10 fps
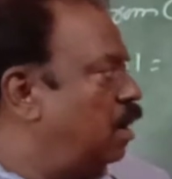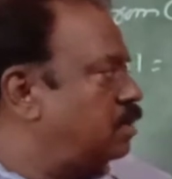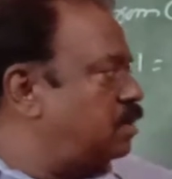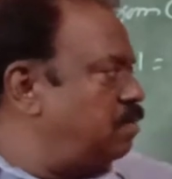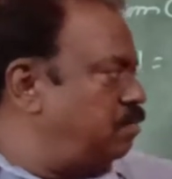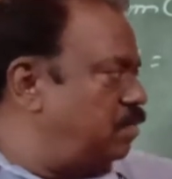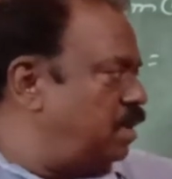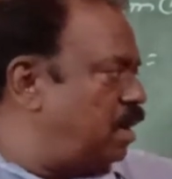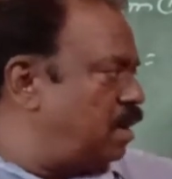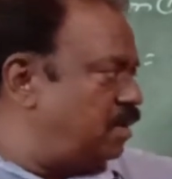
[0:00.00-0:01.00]
Some
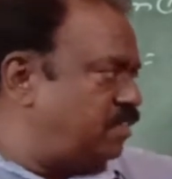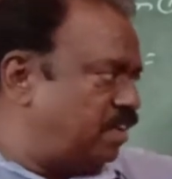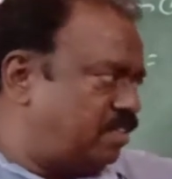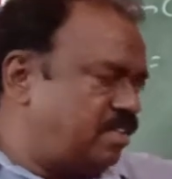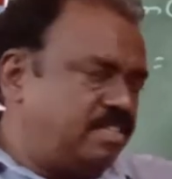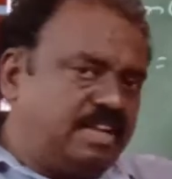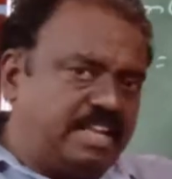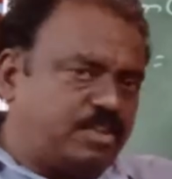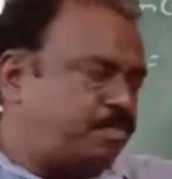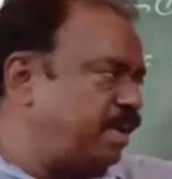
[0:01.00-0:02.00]
RHS, that
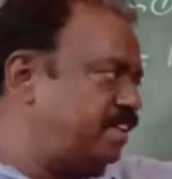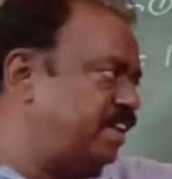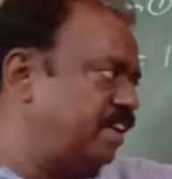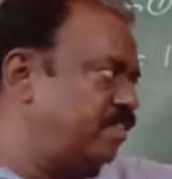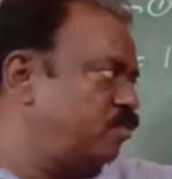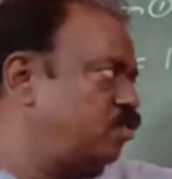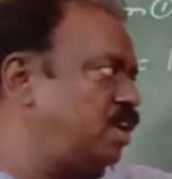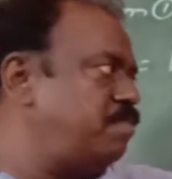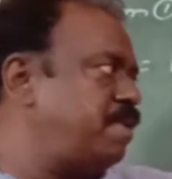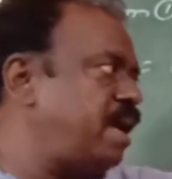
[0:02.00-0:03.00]
expression,
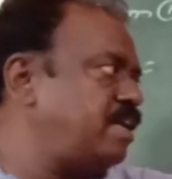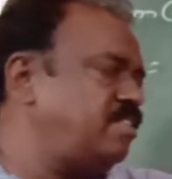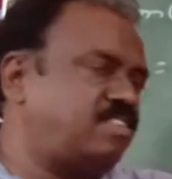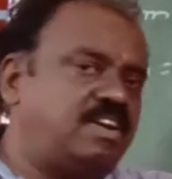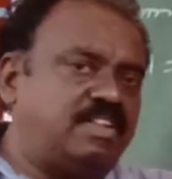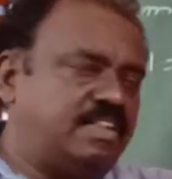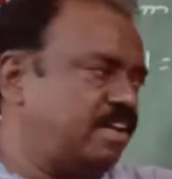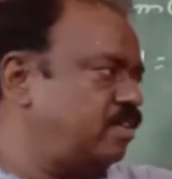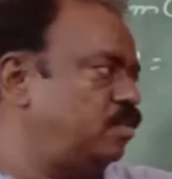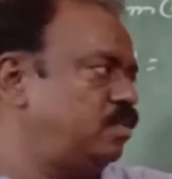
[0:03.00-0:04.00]
3 brackets are
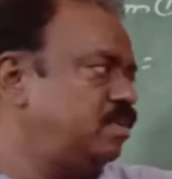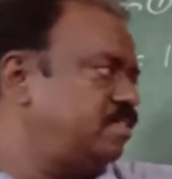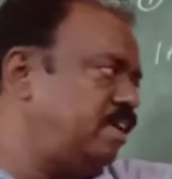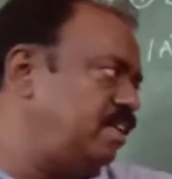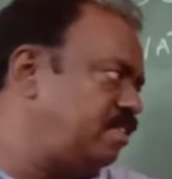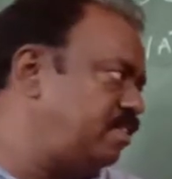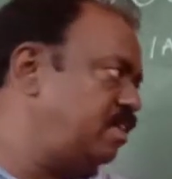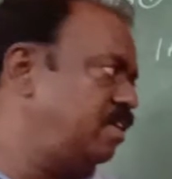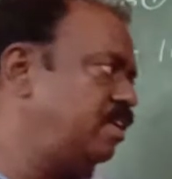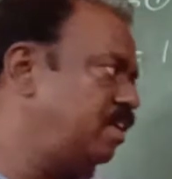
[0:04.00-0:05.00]
there. That
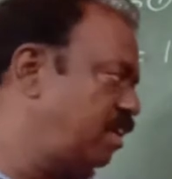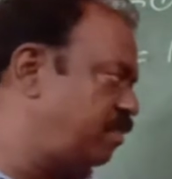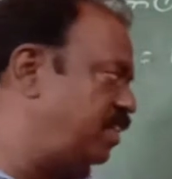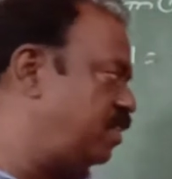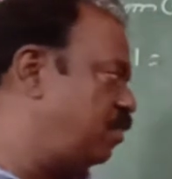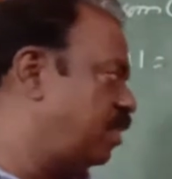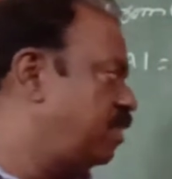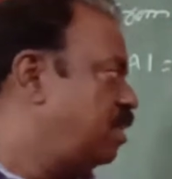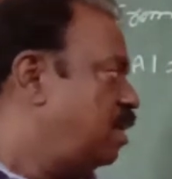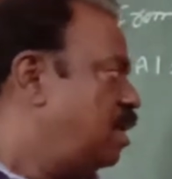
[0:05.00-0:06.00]
is equation 1.
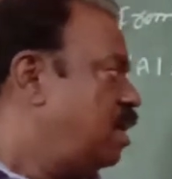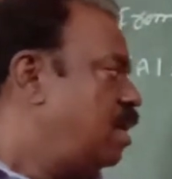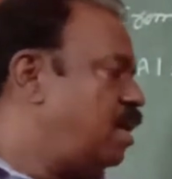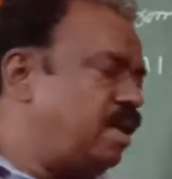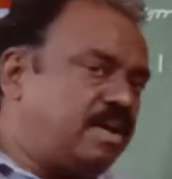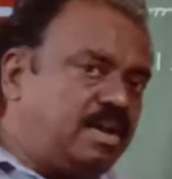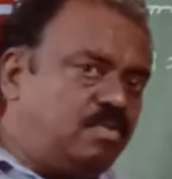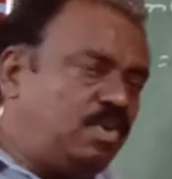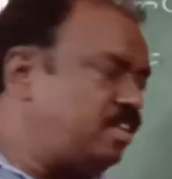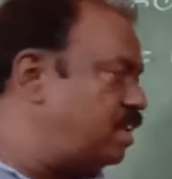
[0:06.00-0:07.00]
And
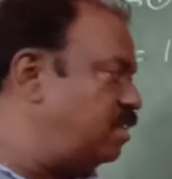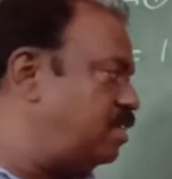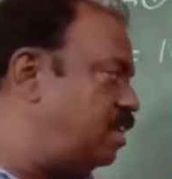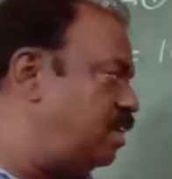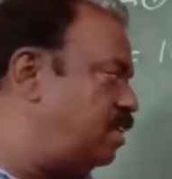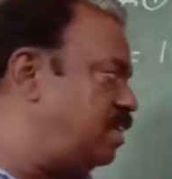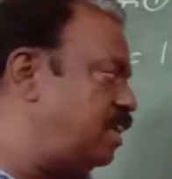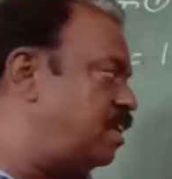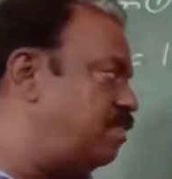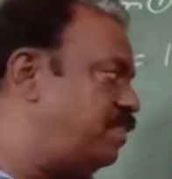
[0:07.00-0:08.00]
again we consider
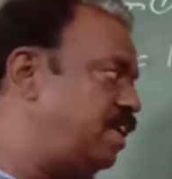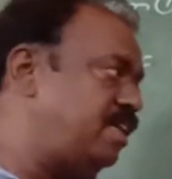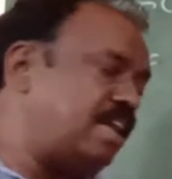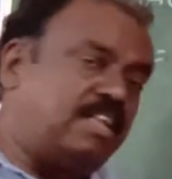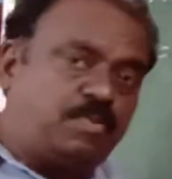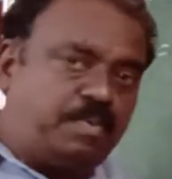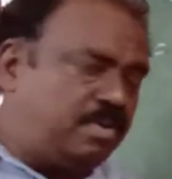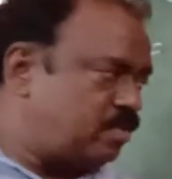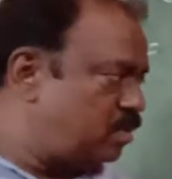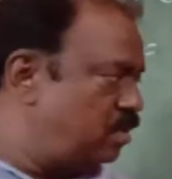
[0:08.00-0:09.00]
delta of A
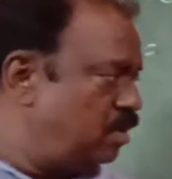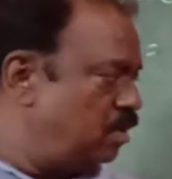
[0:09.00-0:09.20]
transpose.